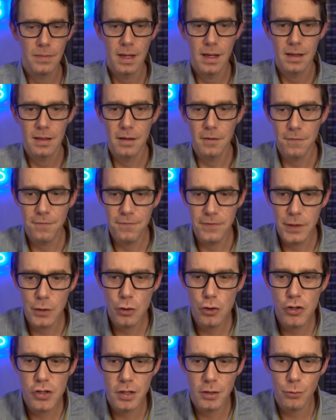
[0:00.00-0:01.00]
The
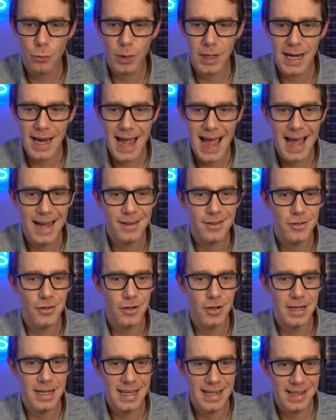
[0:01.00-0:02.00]
fusion
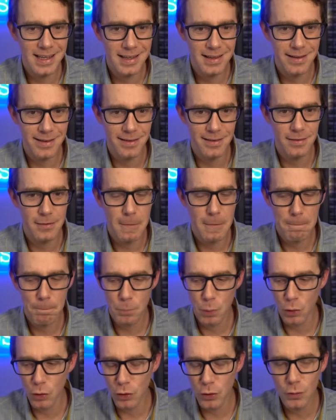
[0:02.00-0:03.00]
reactor is
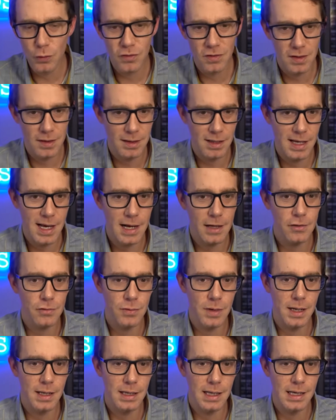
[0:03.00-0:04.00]
producing the X
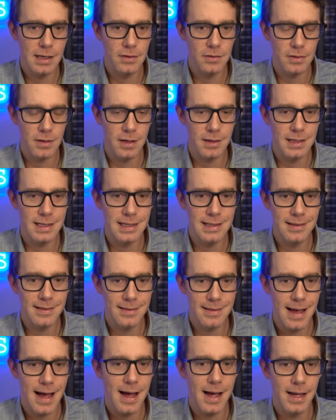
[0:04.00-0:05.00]
ray laser on the
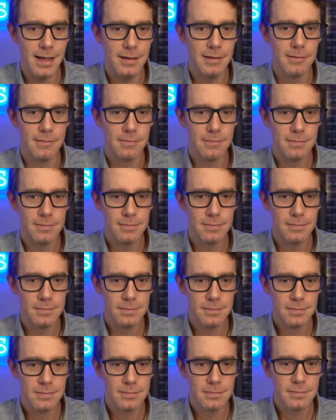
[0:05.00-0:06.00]
inside
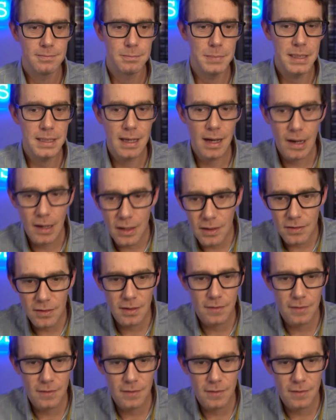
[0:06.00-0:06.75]
because of the